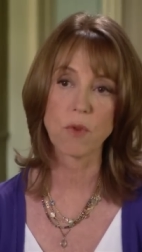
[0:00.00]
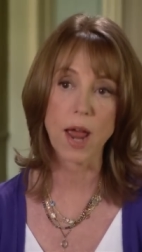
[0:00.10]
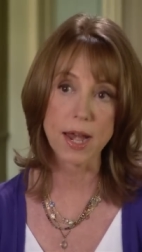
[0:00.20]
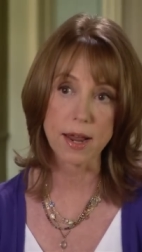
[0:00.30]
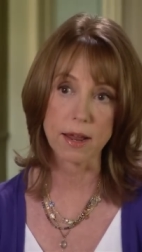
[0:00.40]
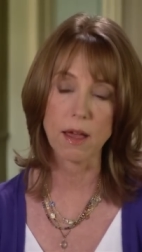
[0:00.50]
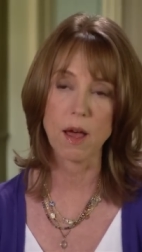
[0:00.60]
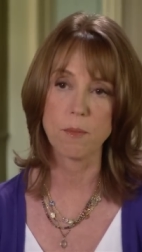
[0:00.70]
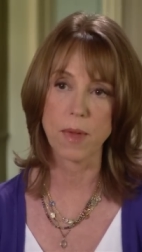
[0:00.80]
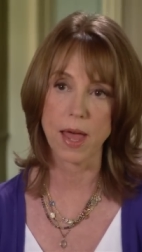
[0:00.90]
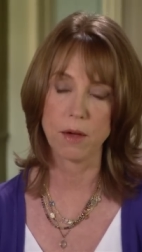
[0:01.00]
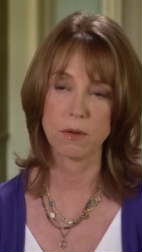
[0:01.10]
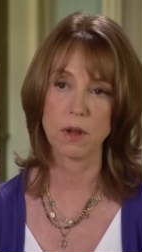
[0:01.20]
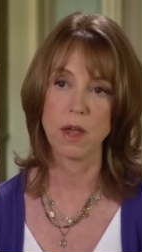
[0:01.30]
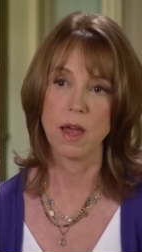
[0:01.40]
writing
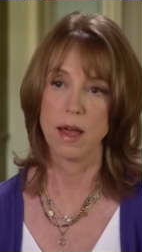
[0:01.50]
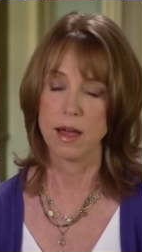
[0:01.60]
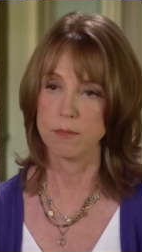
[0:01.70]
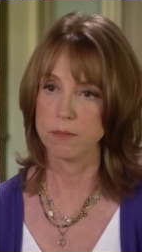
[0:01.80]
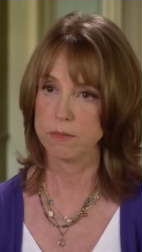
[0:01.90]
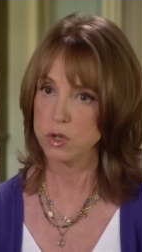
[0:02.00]
about um,